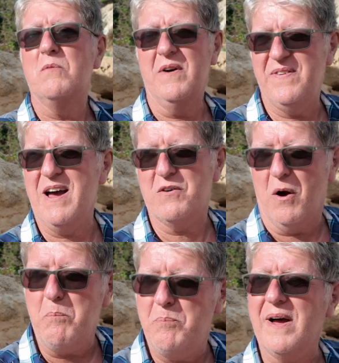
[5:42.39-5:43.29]
we've now
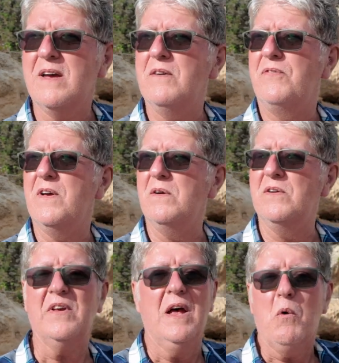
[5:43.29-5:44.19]
got
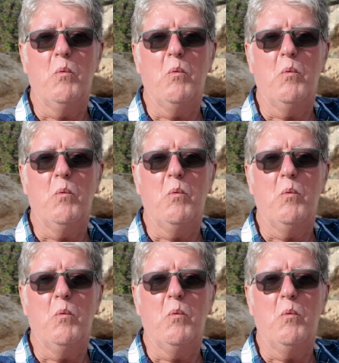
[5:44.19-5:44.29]
biofuels.